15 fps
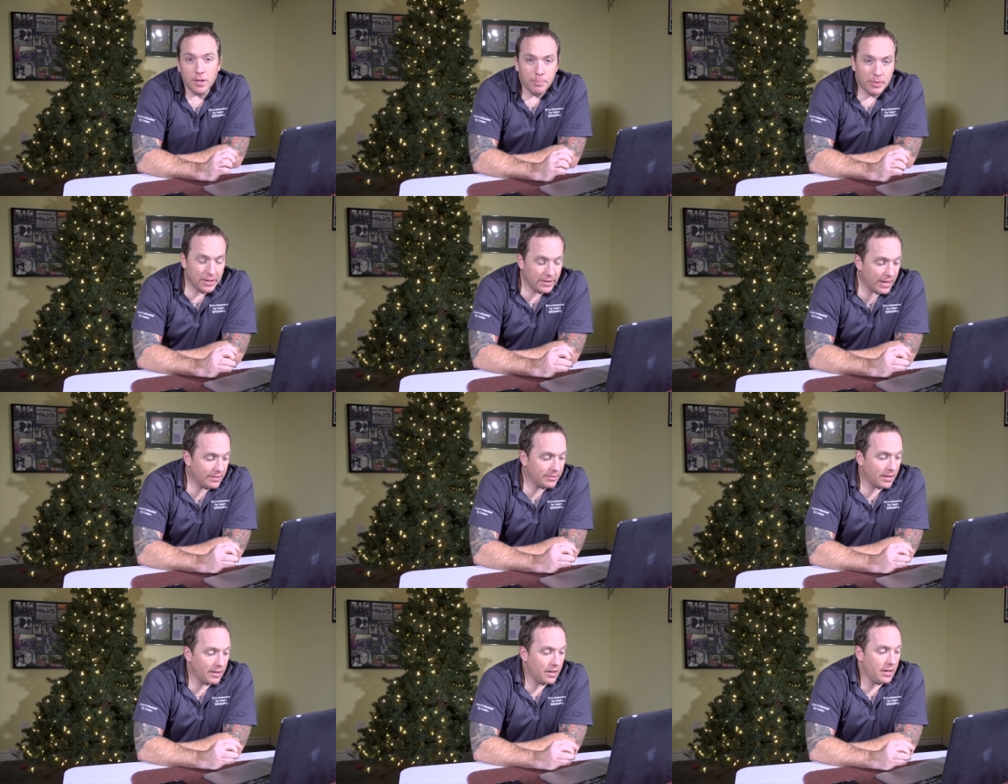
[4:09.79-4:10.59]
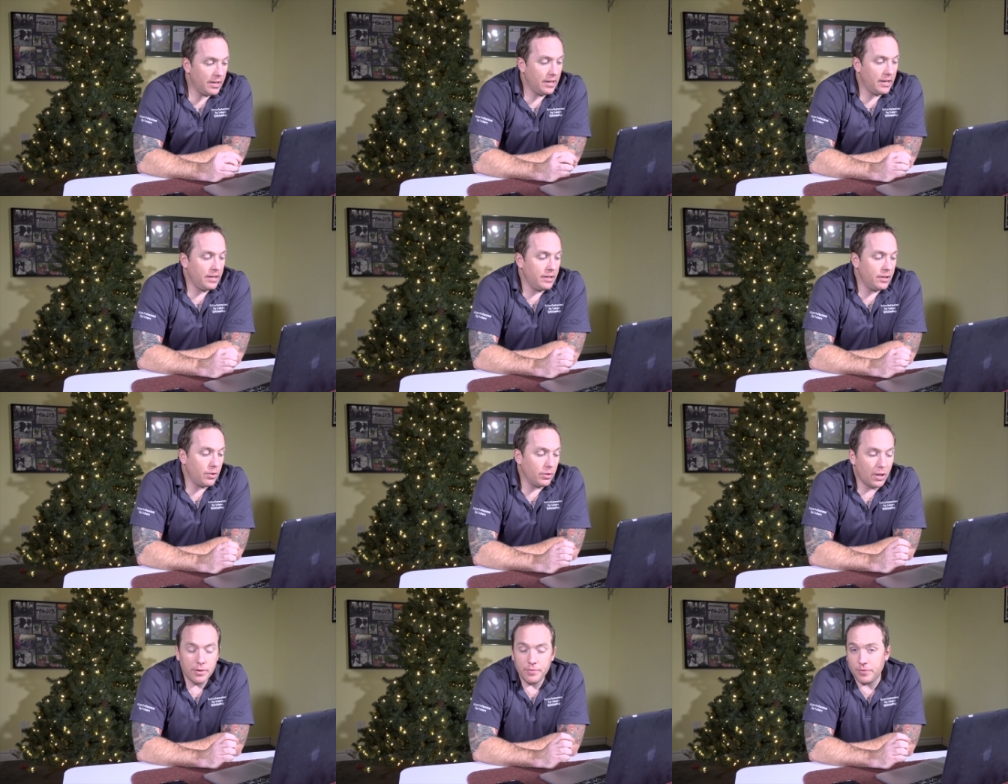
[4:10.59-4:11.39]
something that
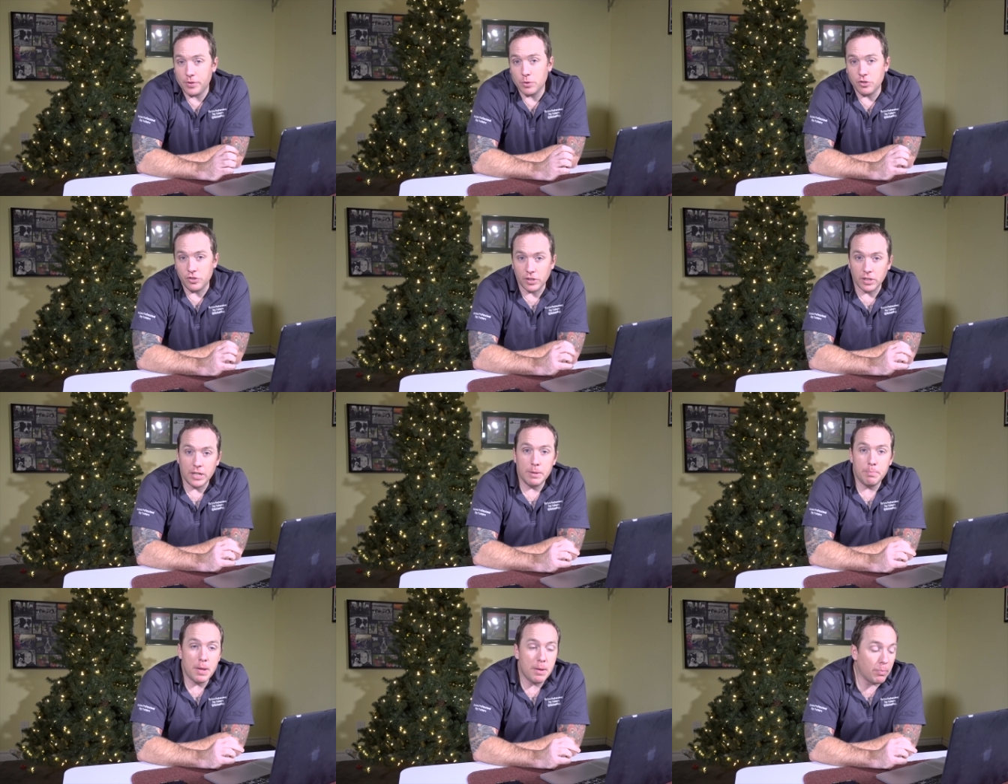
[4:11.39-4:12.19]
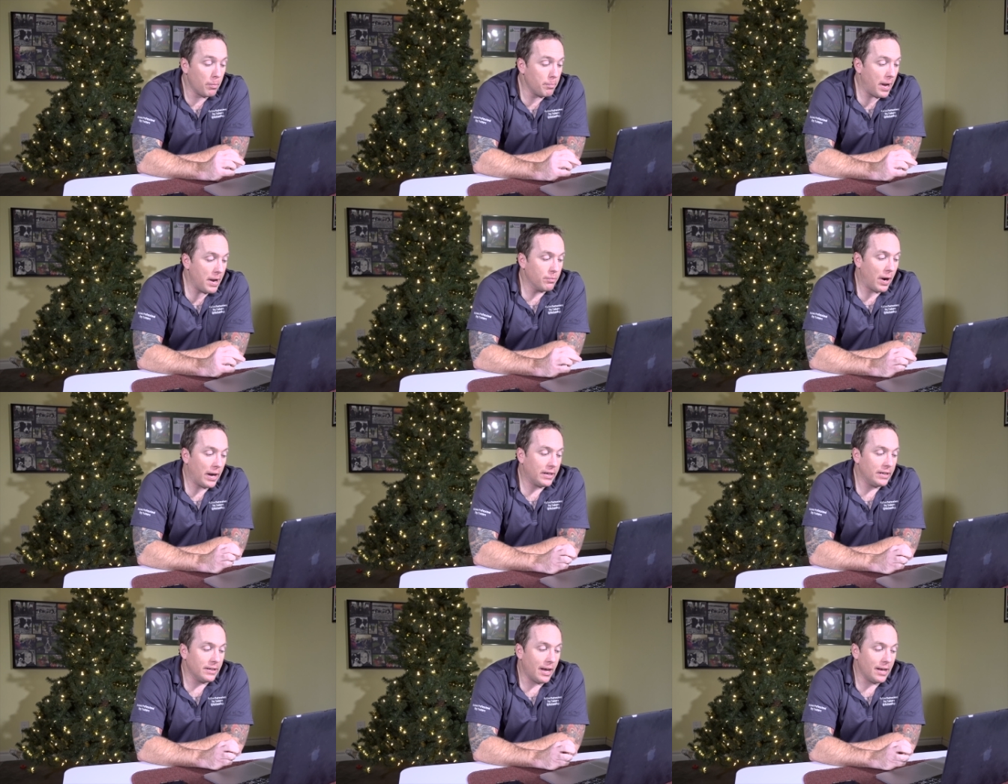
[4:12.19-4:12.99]
a lot of you agility people might
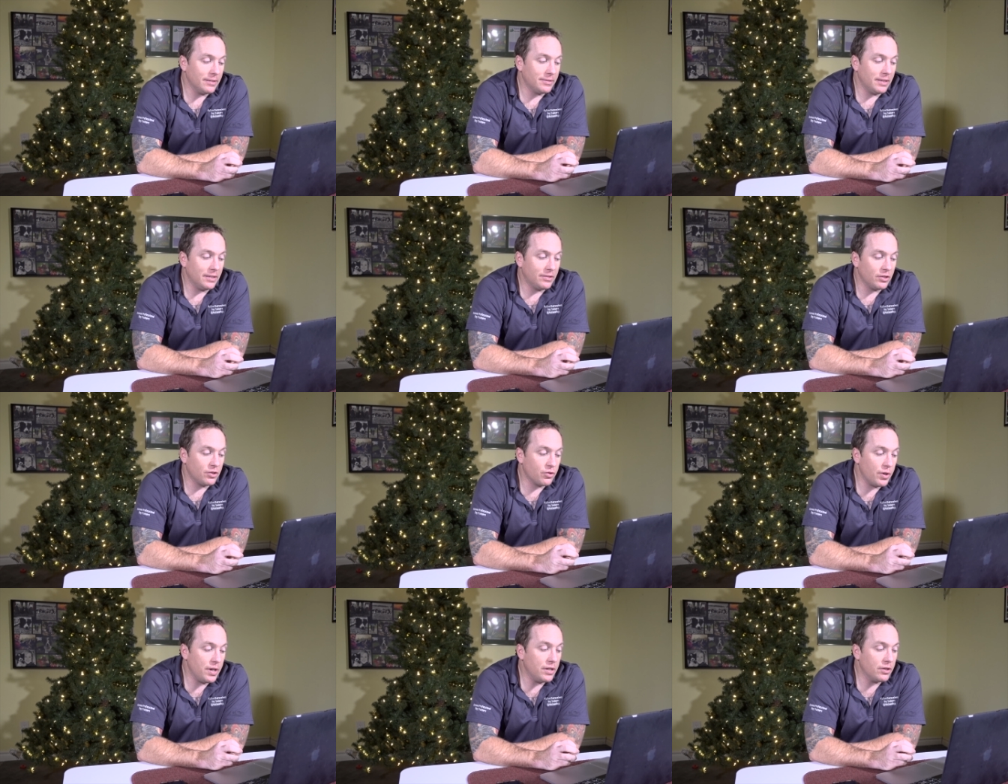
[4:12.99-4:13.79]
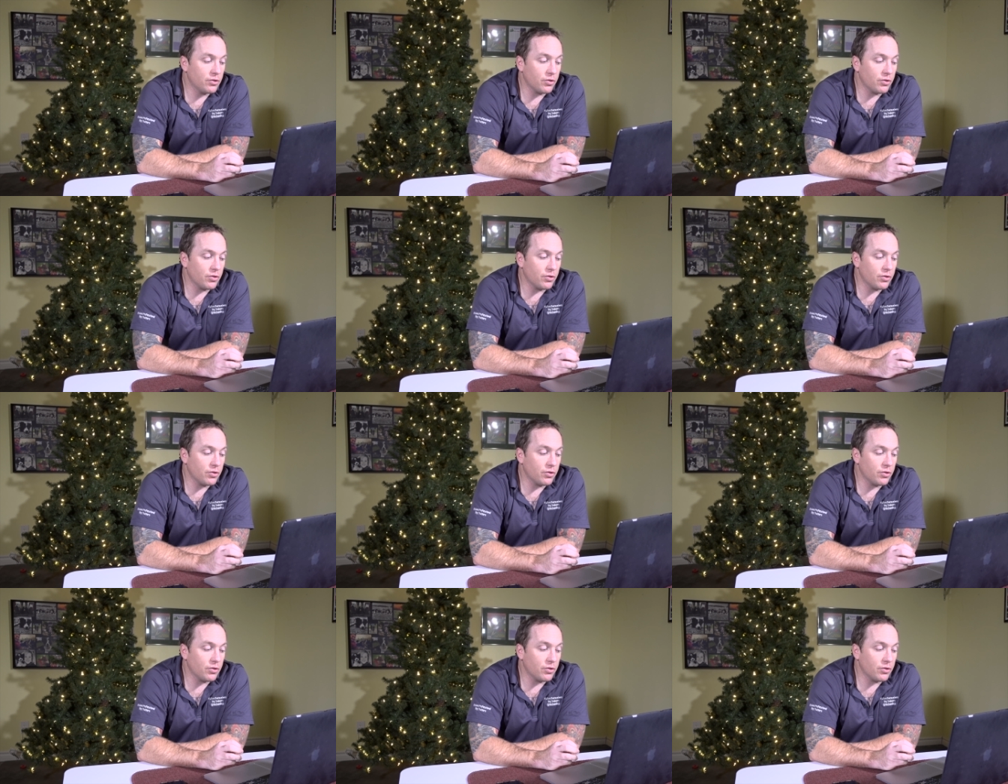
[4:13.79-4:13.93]
recognize, and it's a treat and